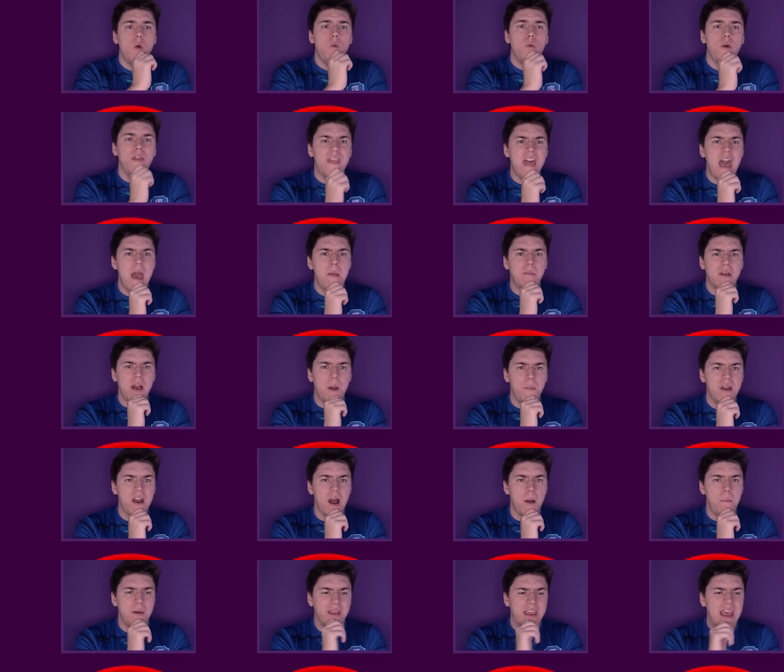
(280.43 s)
with them coming
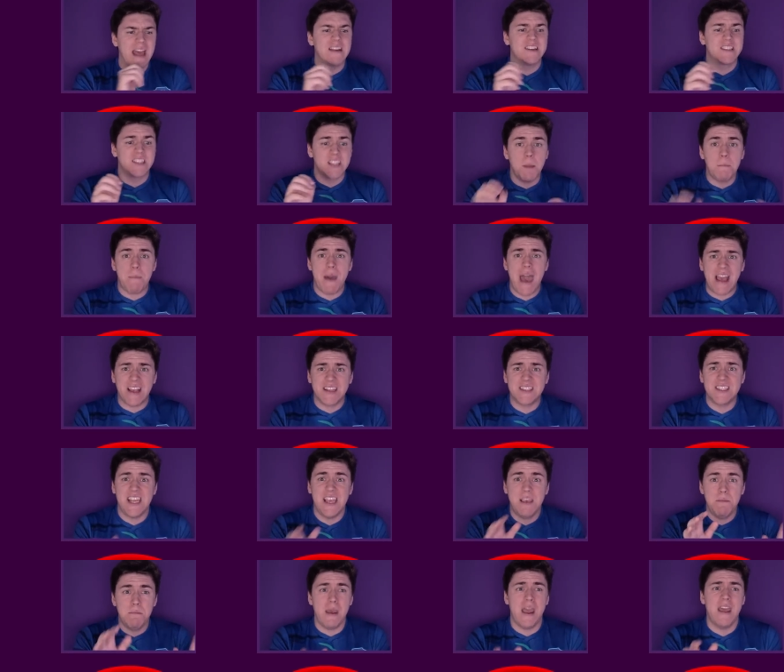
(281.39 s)
up against the best
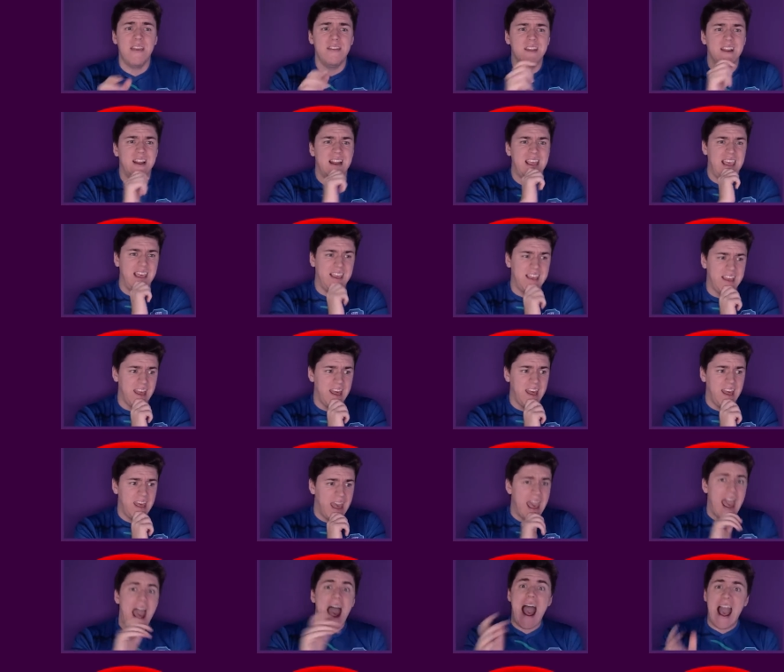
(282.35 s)
team in the league,
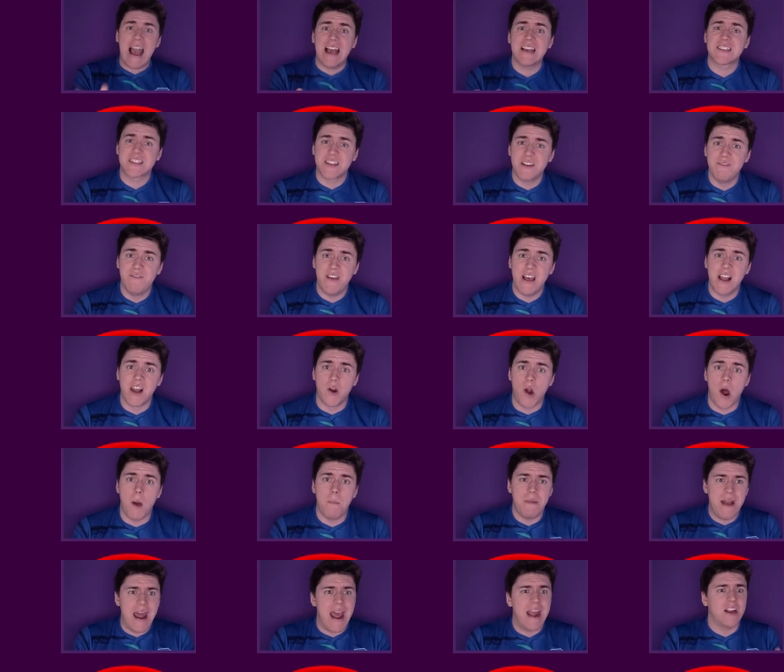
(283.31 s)
Aston Villa,
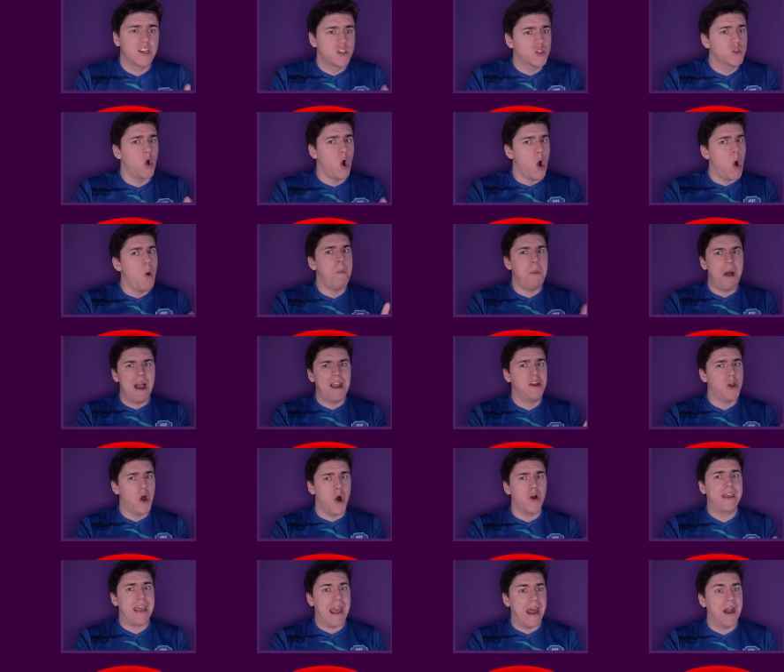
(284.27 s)
up next, so might
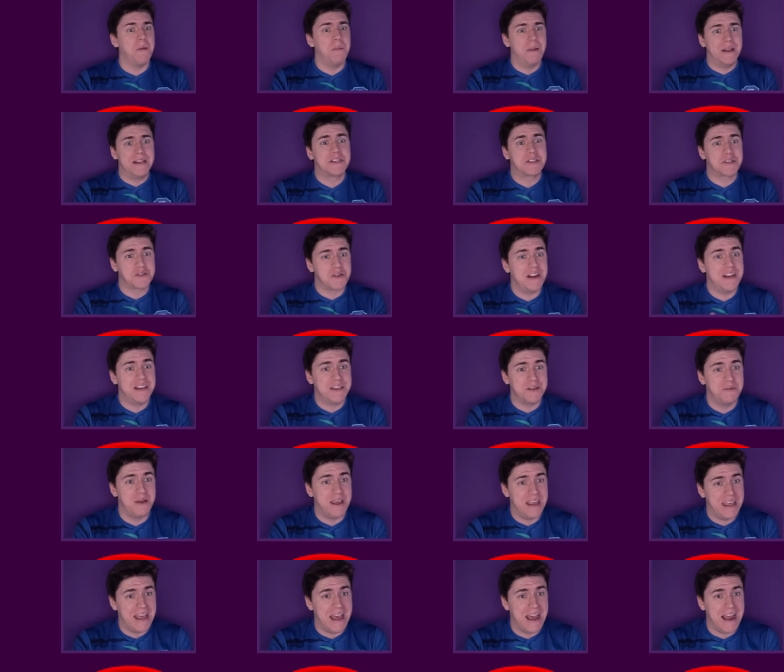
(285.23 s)
not get him in straight
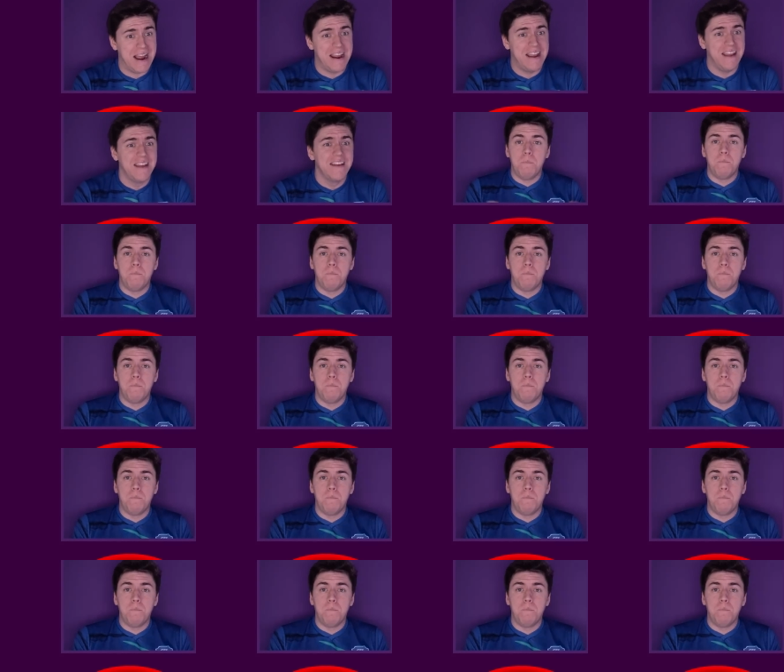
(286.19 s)
away, eh?